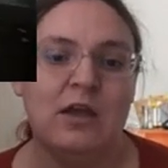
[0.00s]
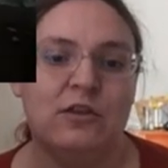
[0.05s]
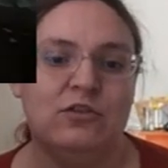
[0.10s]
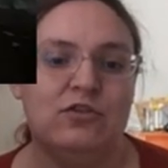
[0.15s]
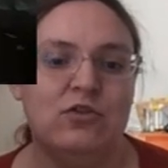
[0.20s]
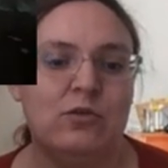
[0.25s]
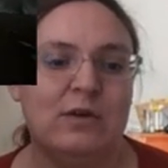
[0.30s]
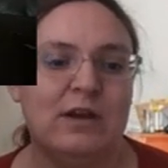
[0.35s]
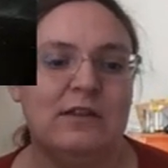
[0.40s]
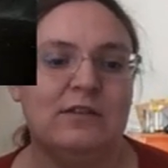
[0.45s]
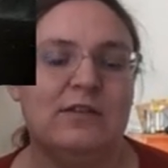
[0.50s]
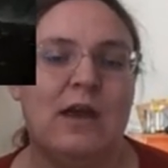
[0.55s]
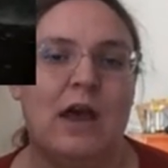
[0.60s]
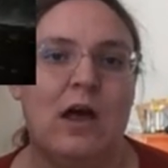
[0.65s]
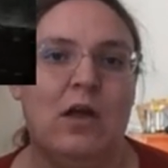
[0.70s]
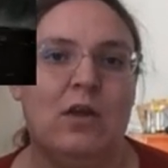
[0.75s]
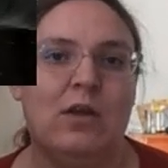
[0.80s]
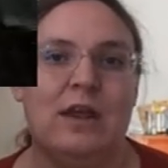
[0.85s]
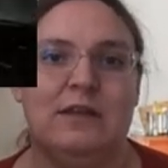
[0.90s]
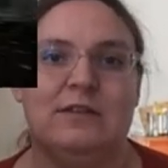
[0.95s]
You can
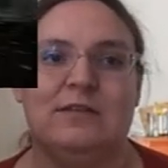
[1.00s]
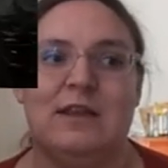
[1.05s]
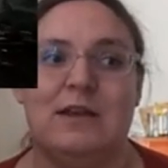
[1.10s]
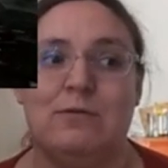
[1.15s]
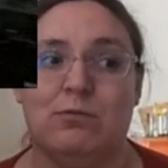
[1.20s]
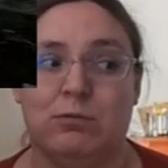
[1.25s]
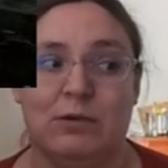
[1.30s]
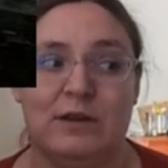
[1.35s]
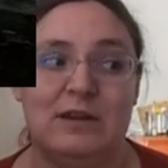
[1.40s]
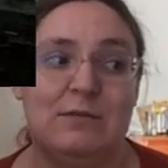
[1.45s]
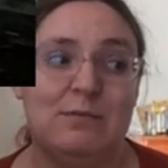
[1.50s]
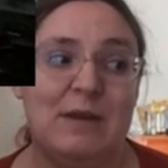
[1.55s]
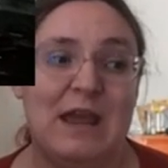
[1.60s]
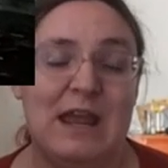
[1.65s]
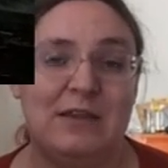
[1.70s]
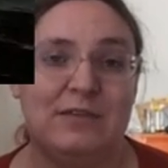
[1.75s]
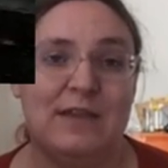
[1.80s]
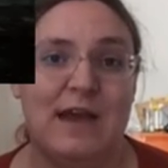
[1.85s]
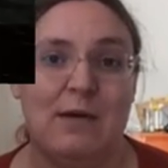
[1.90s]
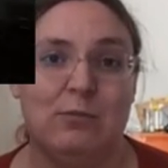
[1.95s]
tell it's a
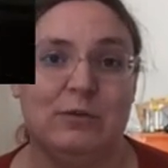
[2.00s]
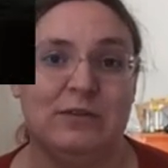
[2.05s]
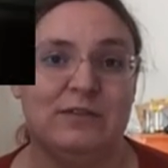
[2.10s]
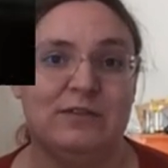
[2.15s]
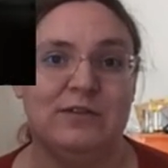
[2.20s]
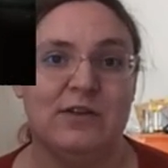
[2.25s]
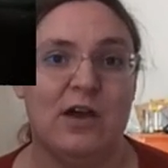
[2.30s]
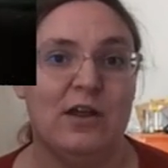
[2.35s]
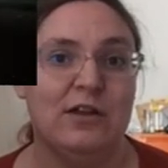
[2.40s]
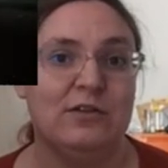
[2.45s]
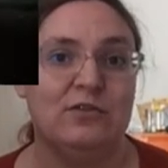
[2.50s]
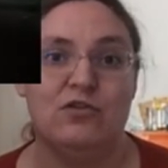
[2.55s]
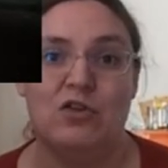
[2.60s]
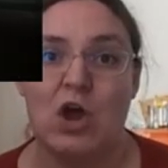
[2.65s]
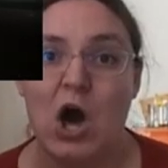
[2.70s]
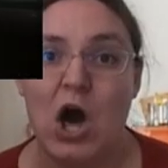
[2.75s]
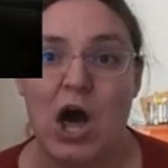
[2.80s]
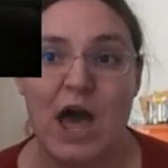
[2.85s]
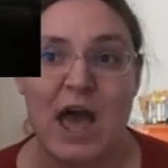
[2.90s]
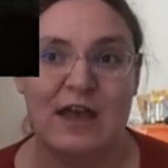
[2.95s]
remake that was done
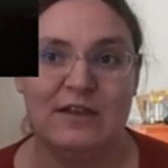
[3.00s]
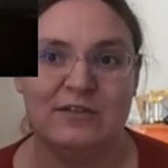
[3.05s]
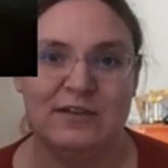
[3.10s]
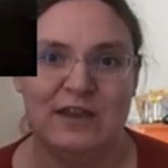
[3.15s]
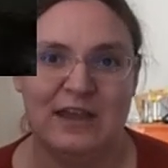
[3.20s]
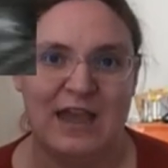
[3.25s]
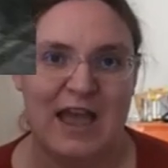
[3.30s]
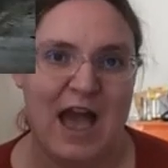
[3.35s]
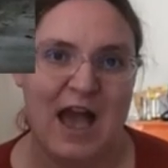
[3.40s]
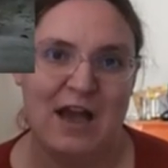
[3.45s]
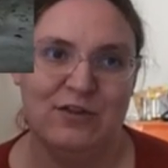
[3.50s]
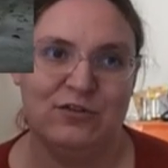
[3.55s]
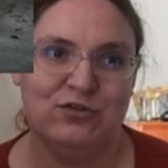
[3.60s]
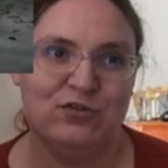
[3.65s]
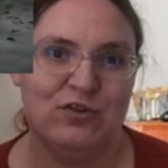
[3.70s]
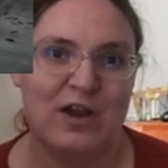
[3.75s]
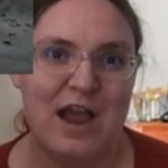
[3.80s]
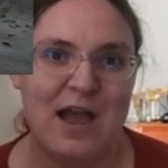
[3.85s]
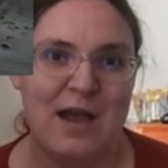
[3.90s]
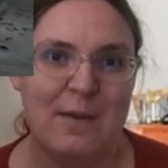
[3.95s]
not as a cash
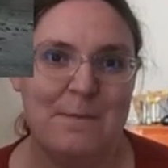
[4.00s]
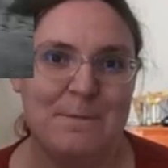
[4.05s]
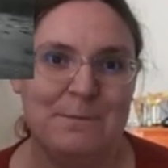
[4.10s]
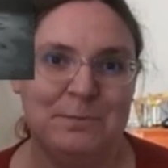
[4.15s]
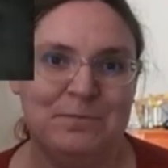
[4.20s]
grab,